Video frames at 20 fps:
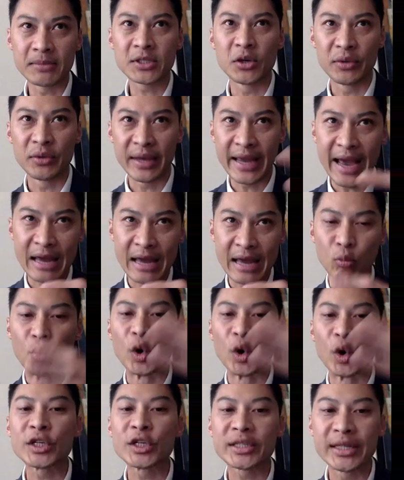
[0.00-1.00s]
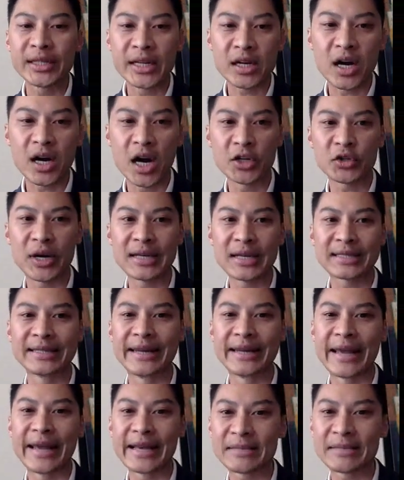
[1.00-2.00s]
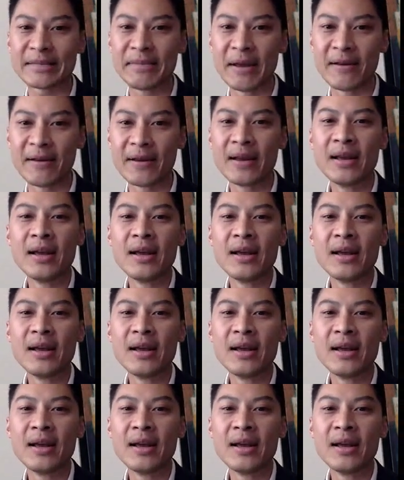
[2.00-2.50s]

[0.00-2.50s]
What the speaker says: so they had worsening contrast enhancement